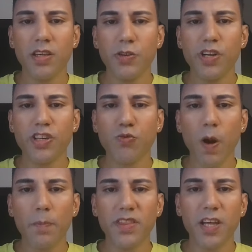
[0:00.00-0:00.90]
You
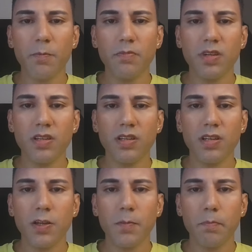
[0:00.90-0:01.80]
disrupt them
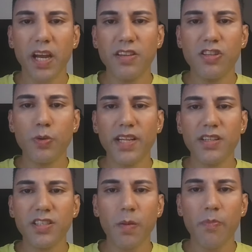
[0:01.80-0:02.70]
by
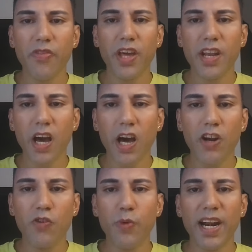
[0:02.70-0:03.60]
doing something
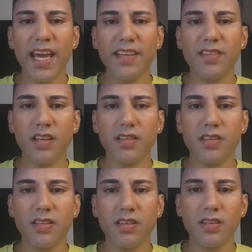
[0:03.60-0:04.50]
unrelated.
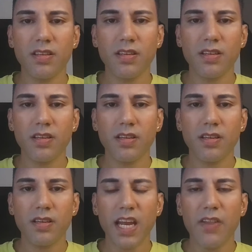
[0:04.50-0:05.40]

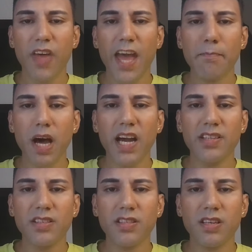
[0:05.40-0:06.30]
In their
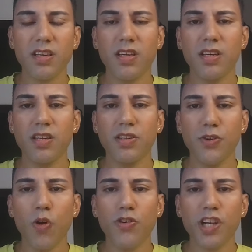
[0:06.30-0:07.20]
minds,
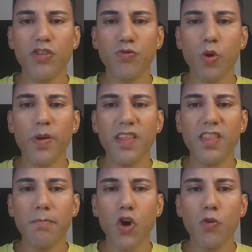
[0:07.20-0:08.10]
you're just ruining
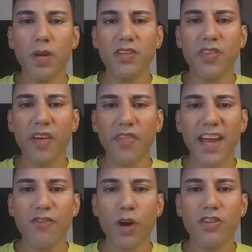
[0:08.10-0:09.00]
the moment that
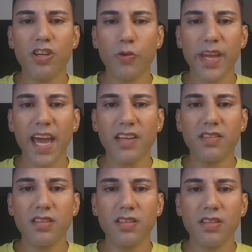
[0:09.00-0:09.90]
they're trying to
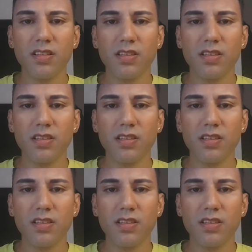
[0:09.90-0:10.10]
create.